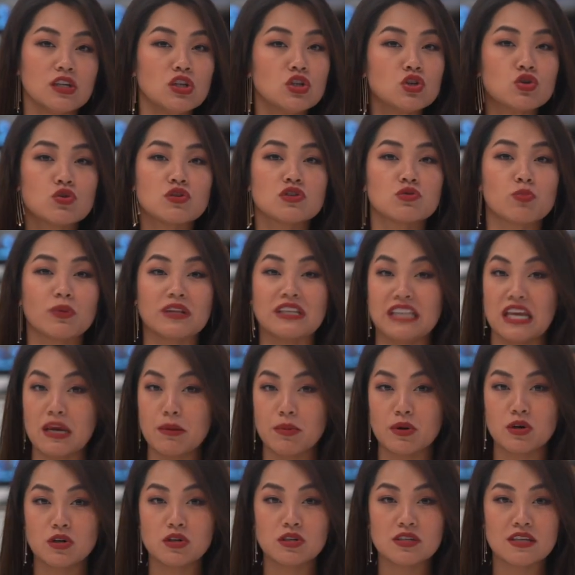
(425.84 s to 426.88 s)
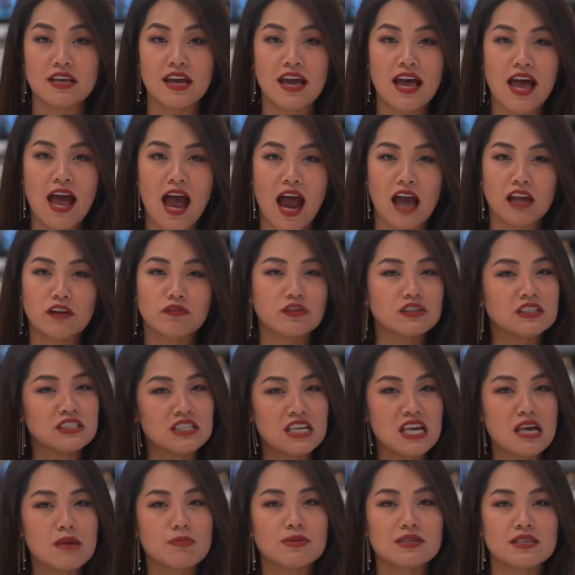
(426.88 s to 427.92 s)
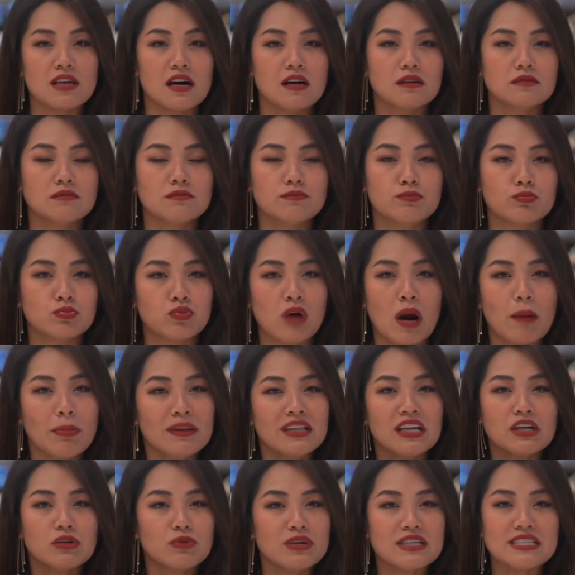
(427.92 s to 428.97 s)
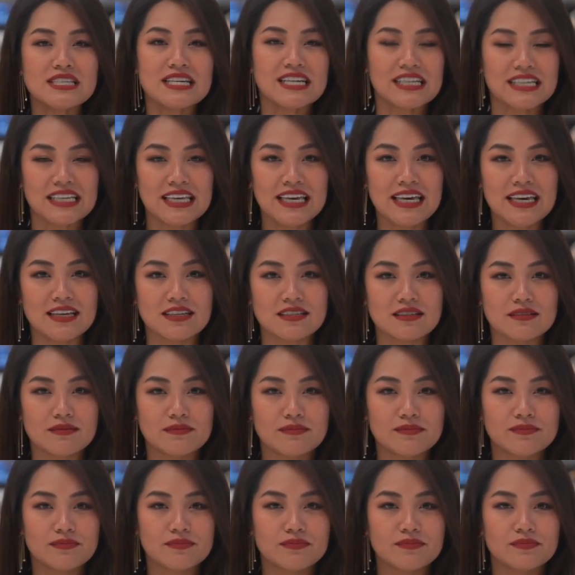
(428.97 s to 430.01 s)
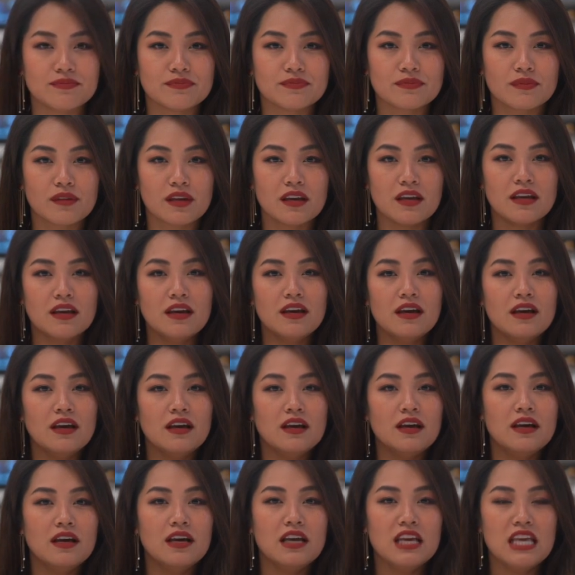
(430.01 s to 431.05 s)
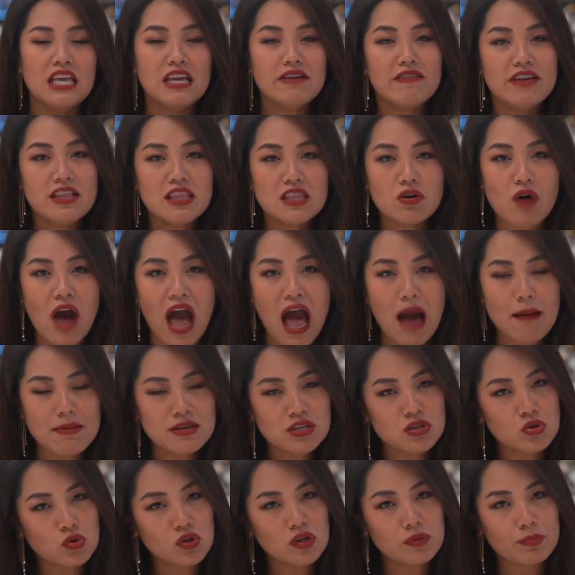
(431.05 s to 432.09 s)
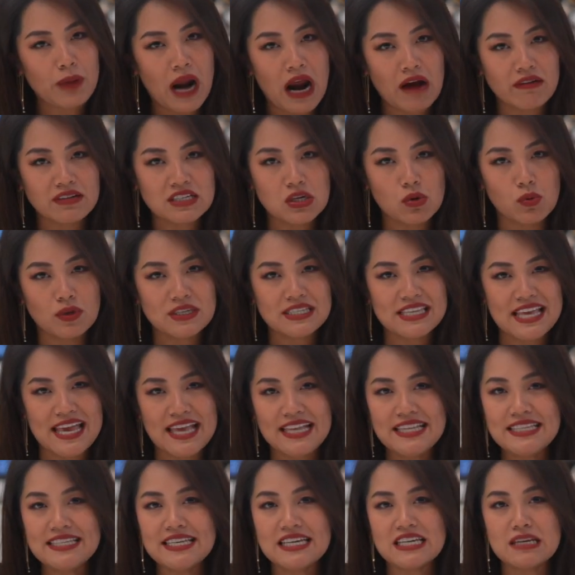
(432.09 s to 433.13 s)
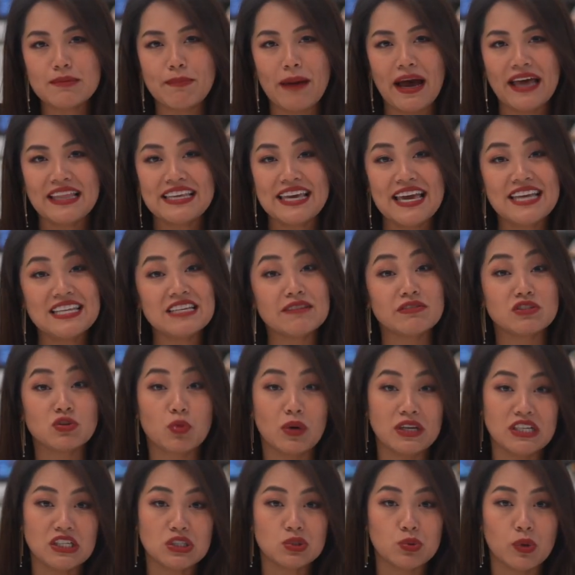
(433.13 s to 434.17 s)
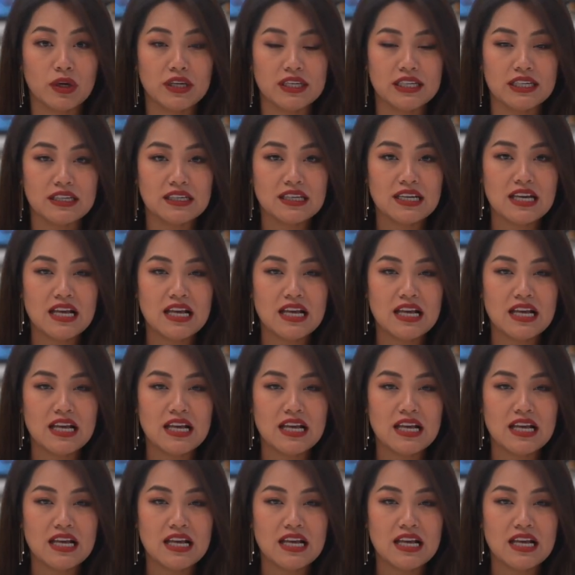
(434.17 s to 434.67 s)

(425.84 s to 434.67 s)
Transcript: issues with neighbors, and for tips on properly raising a kid. Even though absolute poverty was ended by the end of 2020,